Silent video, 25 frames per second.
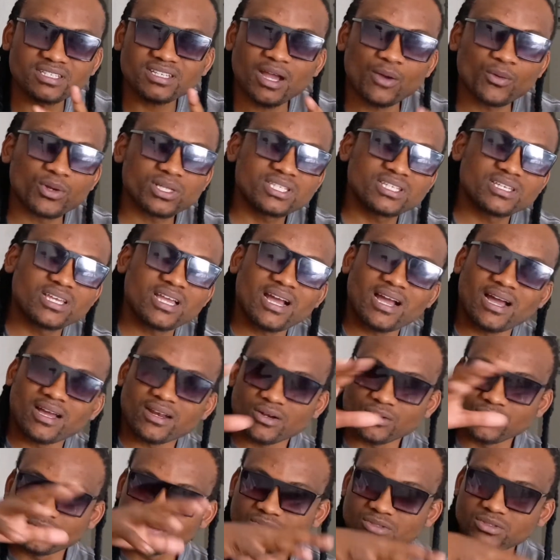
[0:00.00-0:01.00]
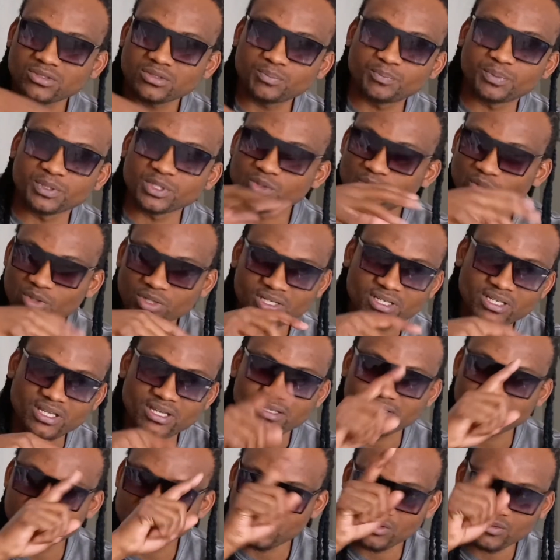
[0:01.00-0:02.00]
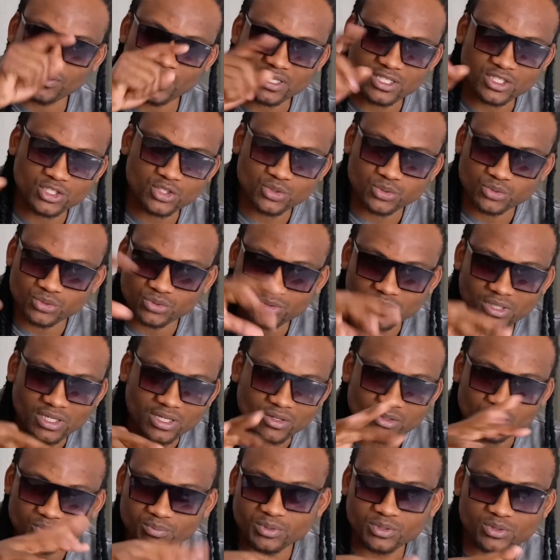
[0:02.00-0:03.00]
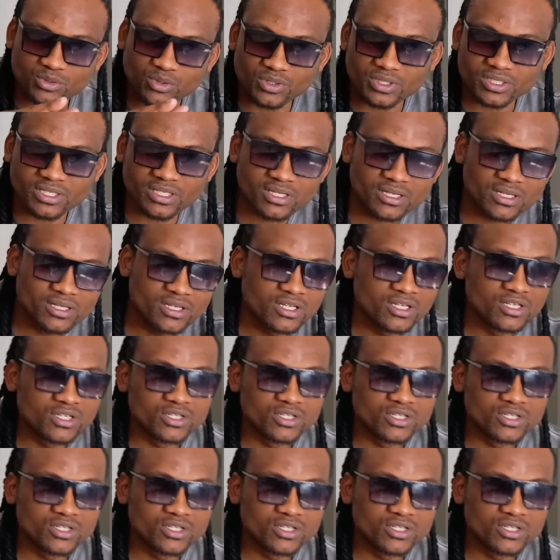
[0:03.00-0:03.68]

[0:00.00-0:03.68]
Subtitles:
Award there around Pretoria. 012 around Pretoria.